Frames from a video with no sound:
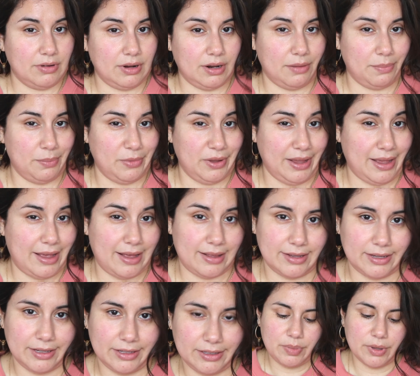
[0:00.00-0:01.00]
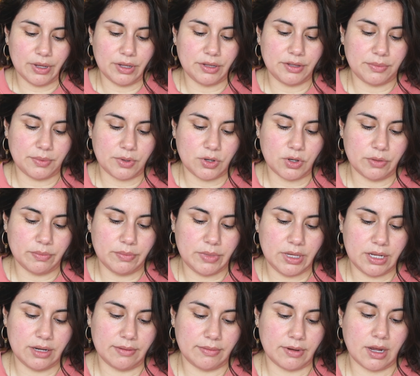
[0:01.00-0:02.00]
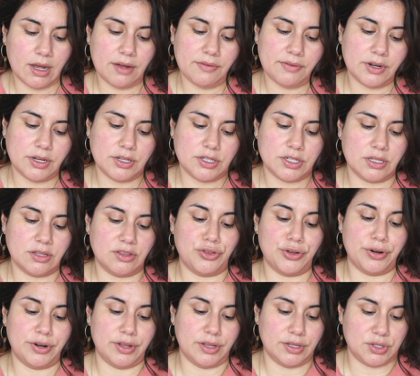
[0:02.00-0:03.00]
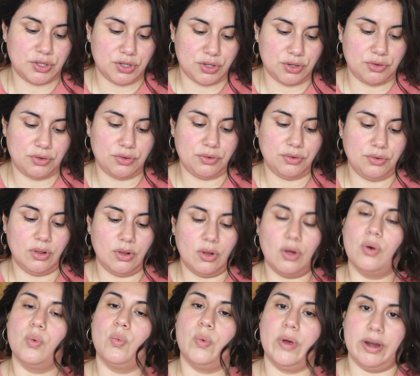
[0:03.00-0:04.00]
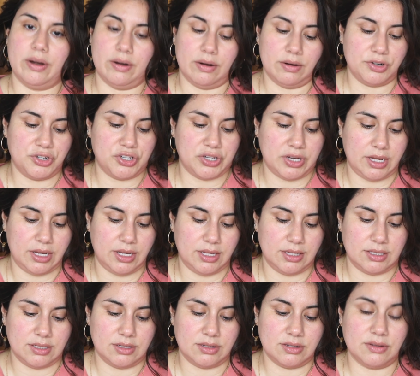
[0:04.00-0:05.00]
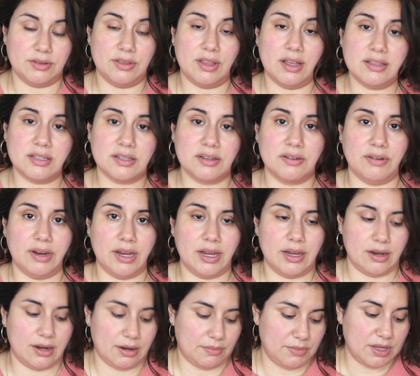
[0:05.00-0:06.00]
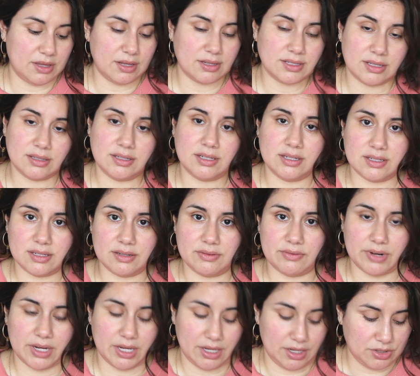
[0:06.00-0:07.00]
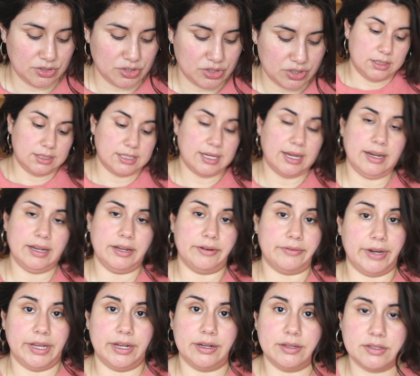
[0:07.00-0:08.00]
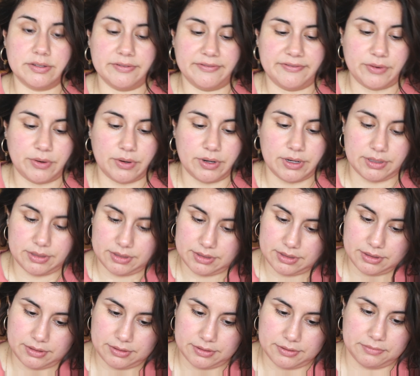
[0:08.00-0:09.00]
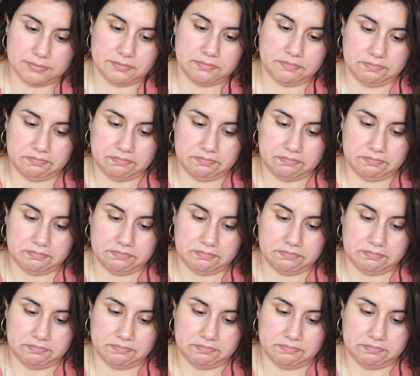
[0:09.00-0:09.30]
Right up my alley. Buildable, medium coverage, and thirty-two long wear shades. So that's great. I mean, that's a decent range. It's highly rated in Sephora, so.